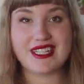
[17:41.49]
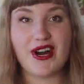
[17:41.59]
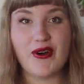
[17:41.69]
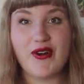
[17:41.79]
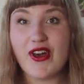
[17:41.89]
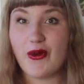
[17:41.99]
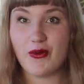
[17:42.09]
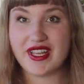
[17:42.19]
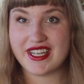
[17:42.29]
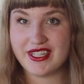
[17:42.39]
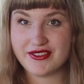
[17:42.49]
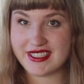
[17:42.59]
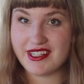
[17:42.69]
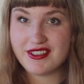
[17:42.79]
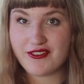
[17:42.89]
So we can
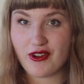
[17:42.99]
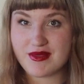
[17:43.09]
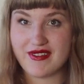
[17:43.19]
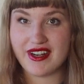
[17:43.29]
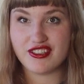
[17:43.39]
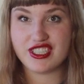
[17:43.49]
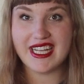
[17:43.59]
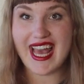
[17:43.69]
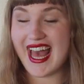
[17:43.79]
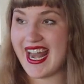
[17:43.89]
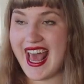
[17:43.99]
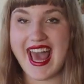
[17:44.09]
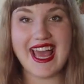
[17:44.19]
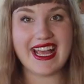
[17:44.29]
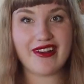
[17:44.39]
use those forms of energy, and
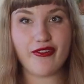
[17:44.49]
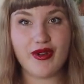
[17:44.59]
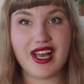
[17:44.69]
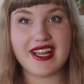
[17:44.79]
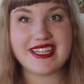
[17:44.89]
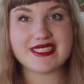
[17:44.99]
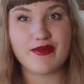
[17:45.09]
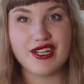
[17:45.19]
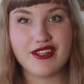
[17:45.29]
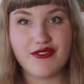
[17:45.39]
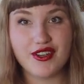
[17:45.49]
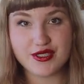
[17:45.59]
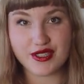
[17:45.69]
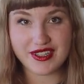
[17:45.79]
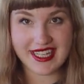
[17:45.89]
hey, if we got this one in the
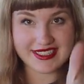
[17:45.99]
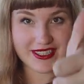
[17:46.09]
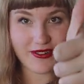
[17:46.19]
future, that's